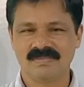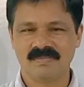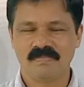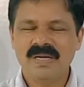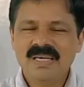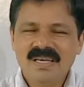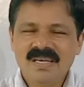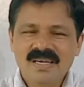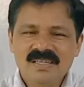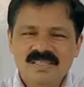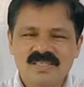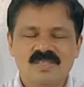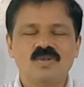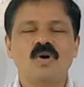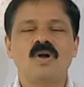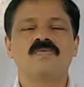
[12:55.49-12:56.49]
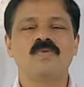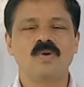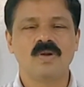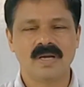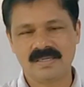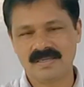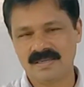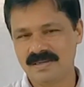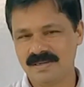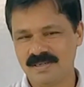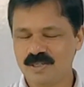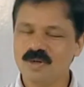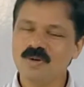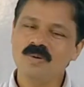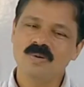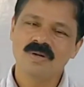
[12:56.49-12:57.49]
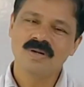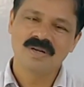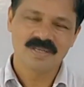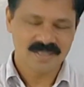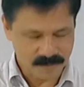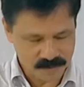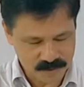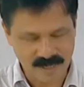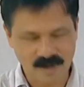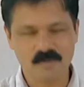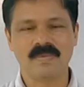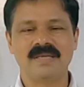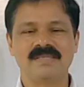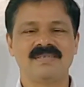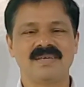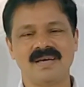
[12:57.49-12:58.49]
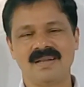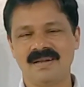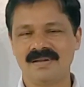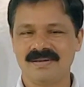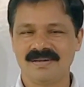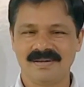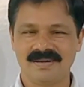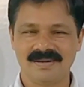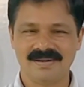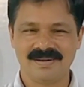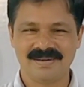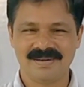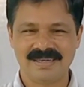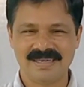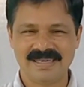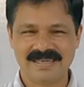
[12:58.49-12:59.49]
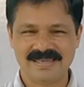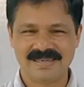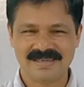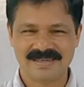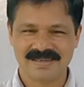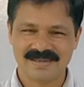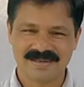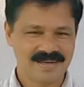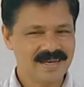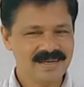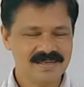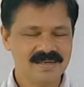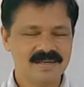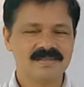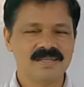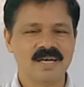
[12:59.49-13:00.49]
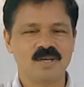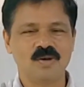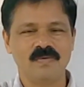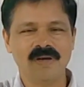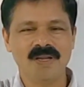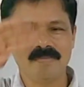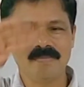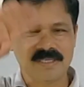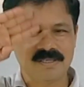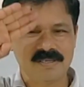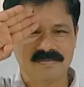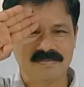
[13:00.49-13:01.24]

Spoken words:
Please don't forget to subscribe my channel. Right? Thank you very much.